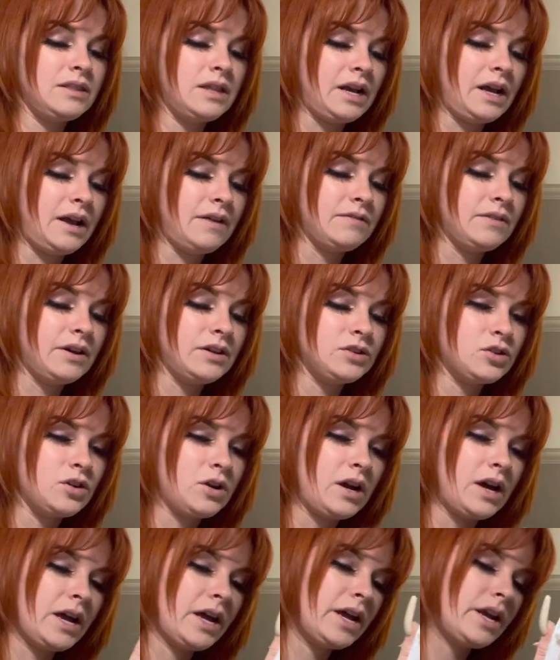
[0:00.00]
that I have not
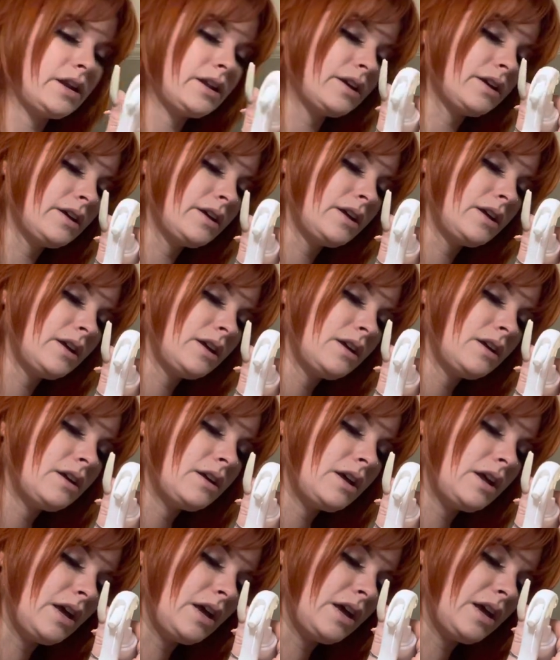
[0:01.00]
tried.
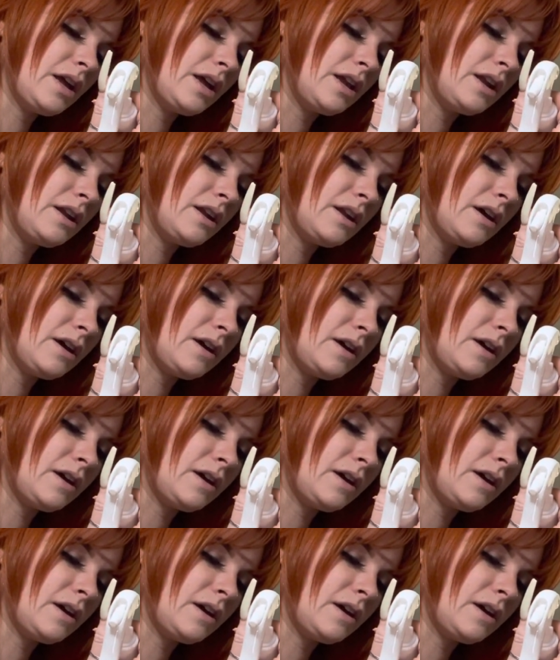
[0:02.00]
And